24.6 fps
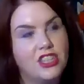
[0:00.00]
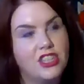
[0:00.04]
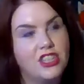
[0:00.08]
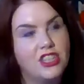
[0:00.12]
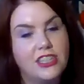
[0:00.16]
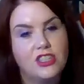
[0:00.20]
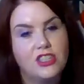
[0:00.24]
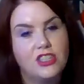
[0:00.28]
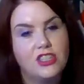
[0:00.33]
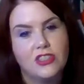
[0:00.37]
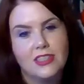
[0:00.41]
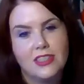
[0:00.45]

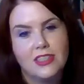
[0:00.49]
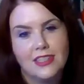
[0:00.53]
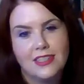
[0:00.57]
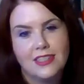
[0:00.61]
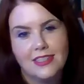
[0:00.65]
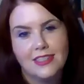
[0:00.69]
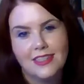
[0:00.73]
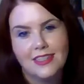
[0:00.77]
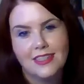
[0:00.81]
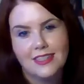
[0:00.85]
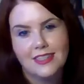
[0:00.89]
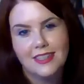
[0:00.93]
actually
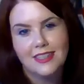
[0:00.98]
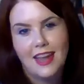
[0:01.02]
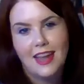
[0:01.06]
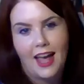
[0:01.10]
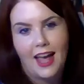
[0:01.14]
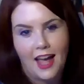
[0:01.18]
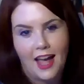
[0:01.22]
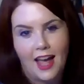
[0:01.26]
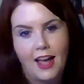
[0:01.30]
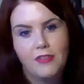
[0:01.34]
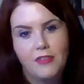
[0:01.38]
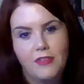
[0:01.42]
doesn't
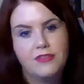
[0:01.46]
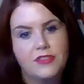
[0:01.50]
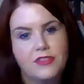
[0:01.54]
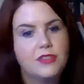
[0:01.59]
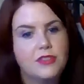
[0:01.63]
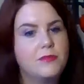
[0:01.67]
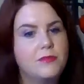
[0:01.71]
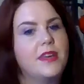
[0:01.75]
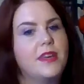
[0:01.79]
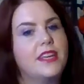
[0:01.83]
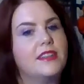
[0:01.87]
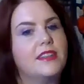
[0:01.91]
have
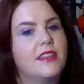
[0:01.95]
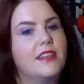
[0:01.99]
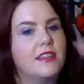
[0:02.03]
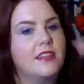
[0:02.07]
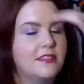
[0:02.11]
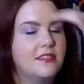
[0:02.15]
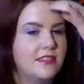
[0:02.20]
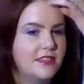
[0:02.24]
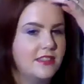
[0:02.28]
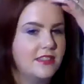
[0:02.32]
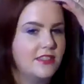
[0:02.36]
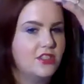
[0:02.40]
to make
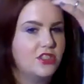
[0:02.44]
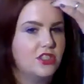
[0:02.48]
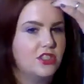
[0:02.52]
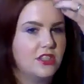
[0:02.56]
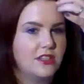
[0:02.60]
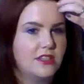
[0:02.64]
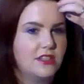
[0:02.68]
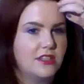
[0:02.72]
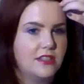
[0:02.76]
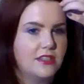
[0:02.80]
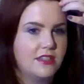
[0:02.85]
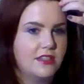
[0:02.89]
that
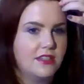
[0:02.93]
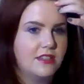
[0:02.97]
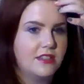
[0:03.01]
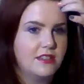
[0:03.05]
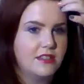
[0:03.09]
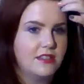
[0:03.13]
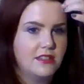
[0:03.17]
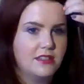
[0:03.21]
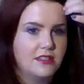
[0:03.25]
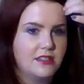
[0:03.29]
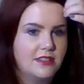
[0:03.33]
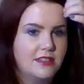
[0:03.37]
decision
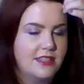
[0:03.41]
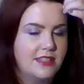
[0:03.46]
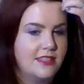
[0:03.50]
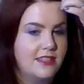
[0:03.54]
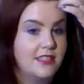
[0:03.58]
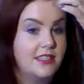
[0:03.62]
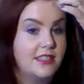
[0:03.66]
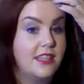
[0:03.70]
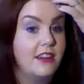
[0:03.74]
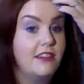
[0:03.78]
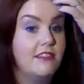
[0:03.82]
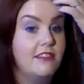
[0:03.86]

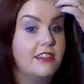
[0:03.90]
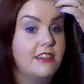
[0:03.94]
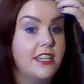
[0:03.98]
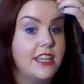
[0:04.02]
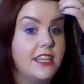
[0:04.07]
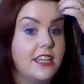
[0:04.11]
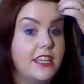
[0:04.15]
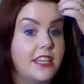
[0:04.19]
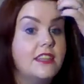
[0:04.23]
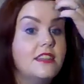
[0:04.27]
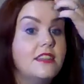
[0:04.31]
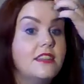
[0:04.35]

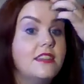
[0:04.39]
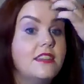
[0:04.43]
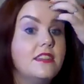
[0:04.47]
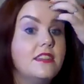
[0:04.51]
necessarily.